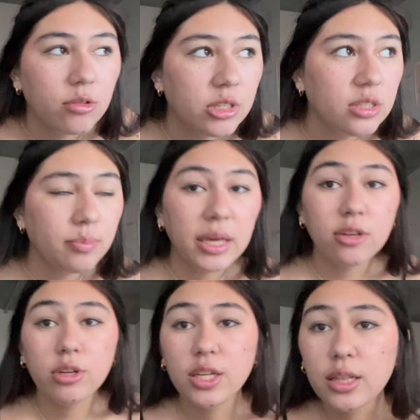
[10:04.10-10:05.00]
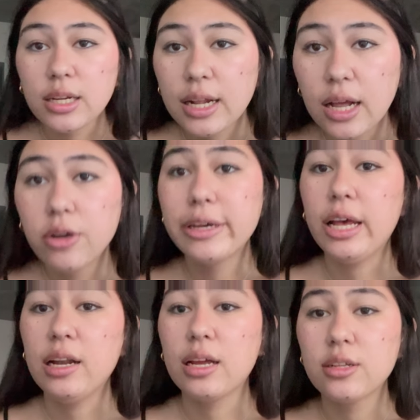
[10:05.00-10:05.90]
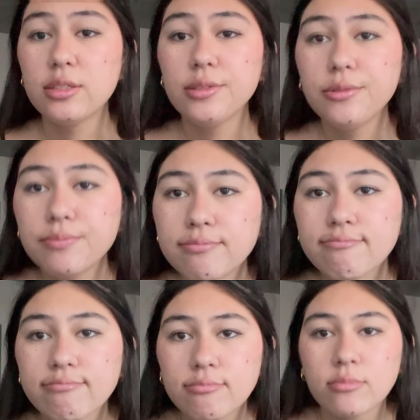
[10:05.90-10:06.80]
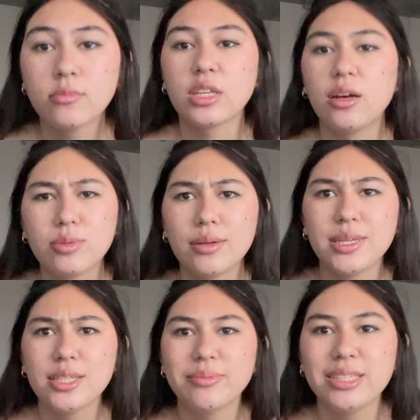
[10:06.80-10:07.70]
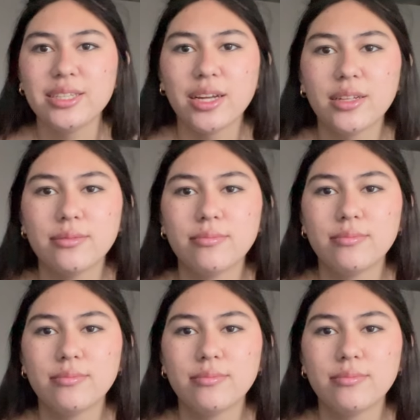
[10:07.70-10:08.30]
over to this banquet and then head out and I'll, I'll probably end up seeing y'all.